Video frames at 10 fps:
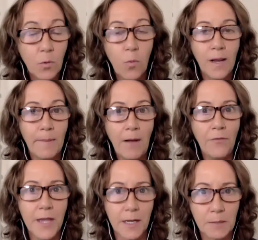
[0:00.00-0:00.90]
Well, what
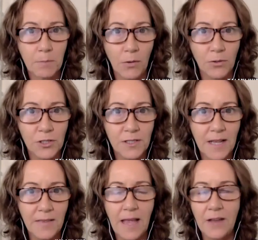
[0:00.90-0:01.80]
about the explosions?
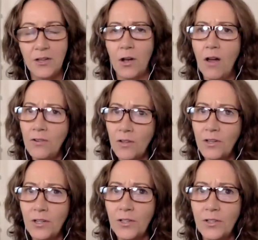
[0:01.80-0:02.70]
And you go, oh, no,
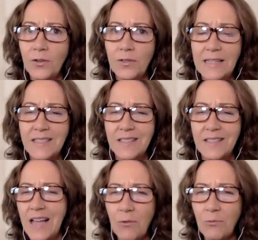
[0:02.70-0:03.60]
no, no, no, no. That's
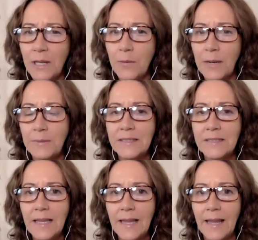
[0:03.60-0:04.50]
not really what I was
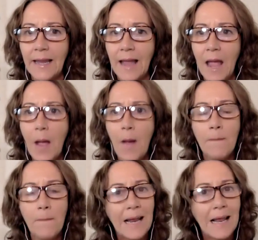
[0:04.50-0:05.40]
thinking. But I